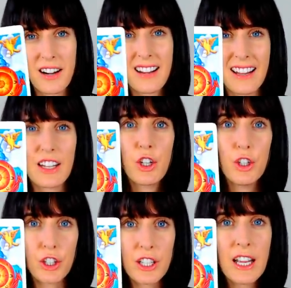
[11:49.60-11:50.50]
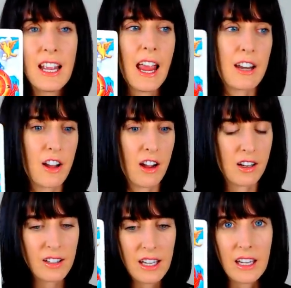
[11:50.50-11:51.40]
right? Like cook and not
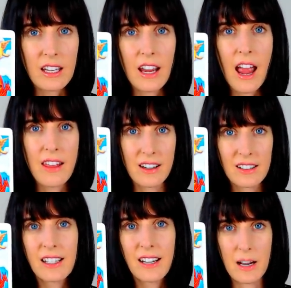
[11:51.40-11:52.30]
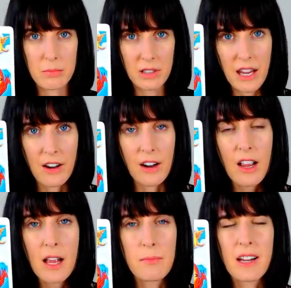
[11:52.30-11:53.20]
clean and then clean it up later
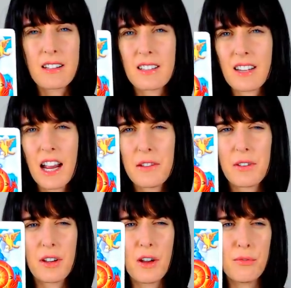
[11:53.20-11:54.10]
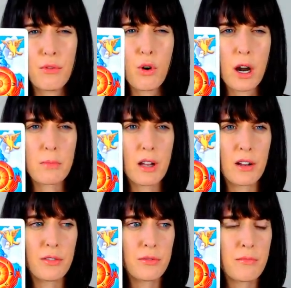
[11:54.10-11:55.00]
because it's kind of a, a, form
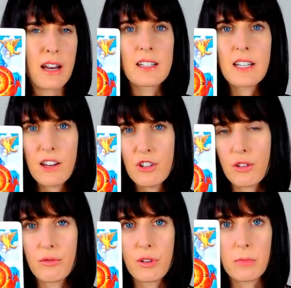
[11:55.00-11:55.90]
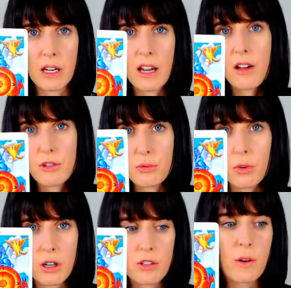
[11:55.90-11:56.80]
of meditation for me,
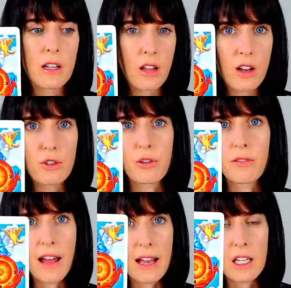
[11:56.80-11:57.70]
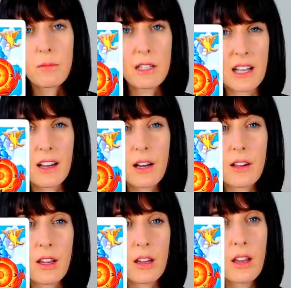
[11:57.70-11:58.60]
housework, doing laundry, vacuuming, that kind of
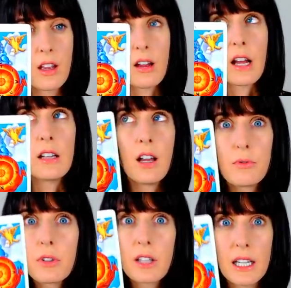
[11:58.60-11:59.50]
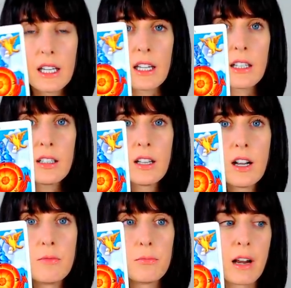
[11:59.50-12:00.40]
thing. I love cleaning,
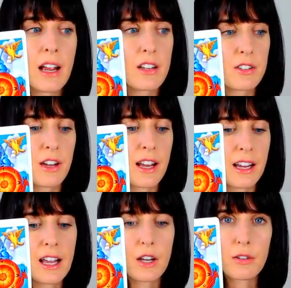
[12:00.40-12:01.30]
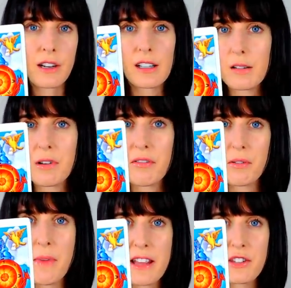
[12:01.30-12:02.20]
but I also got to kind of create a little bit of a
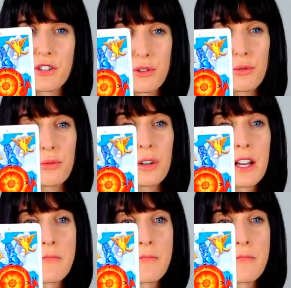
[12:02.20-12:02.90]
mess too